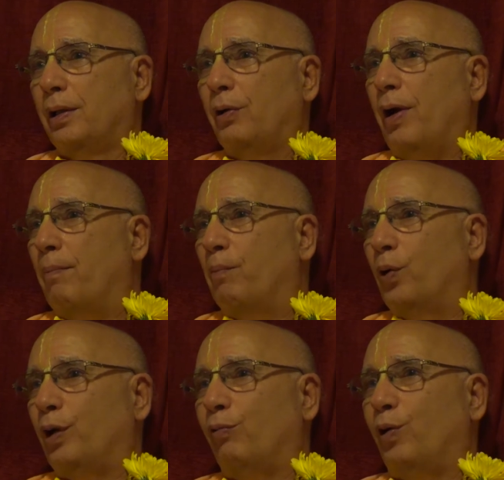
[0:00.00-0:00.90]
You have
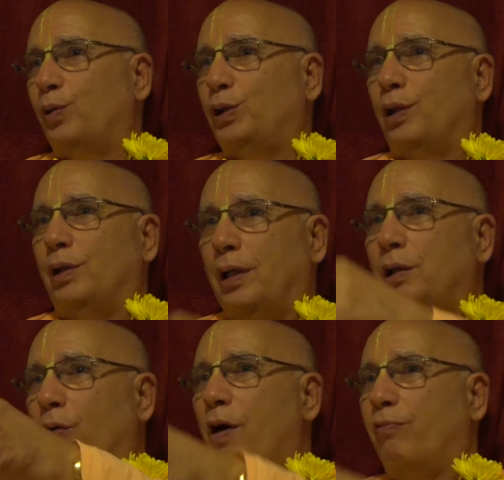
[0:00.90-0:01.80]
more devotion. Then
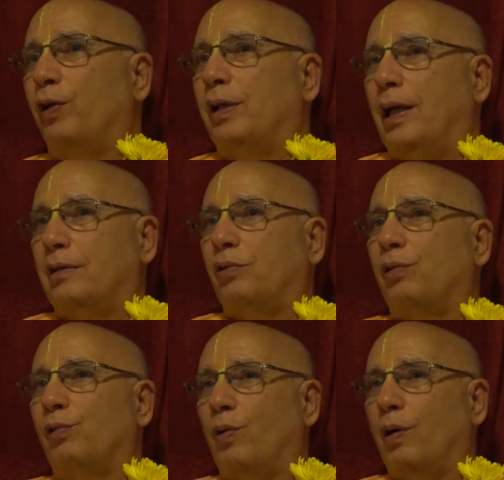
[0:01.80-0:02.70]
you're offering that to
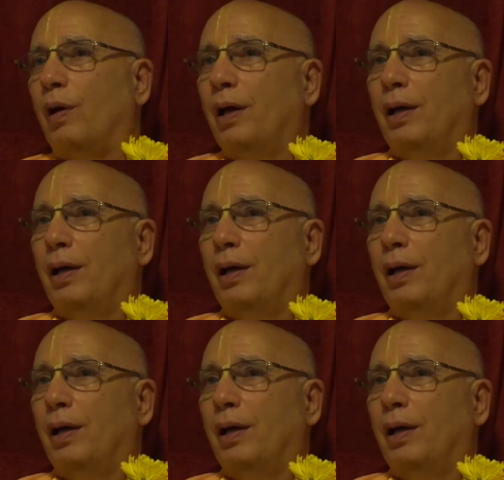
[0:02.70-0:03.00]
the Lord.